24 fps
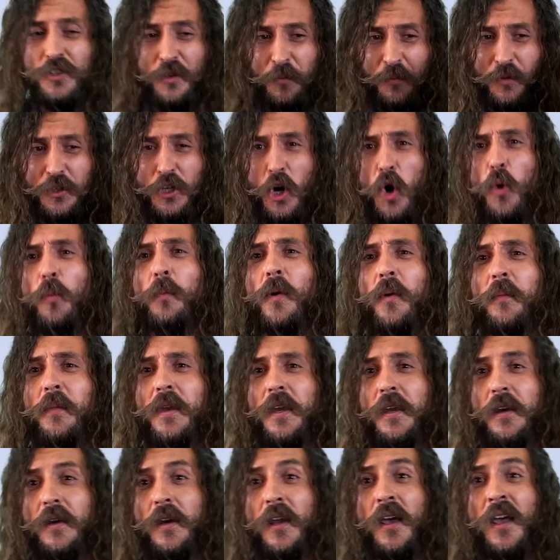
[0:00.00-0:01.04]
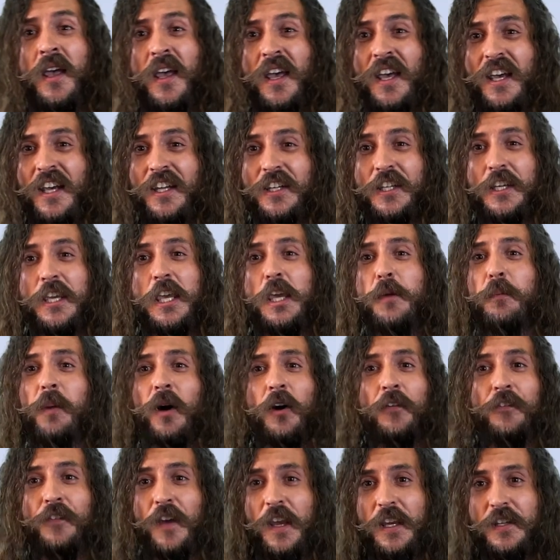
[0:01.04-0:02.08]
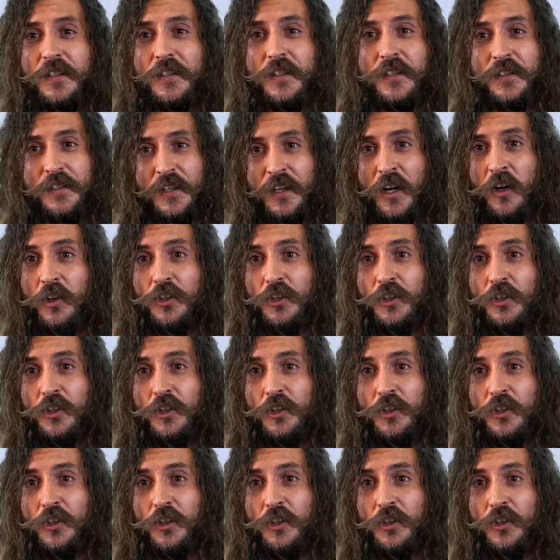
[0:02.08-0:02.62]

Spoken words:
some dopamine to keep our faces in our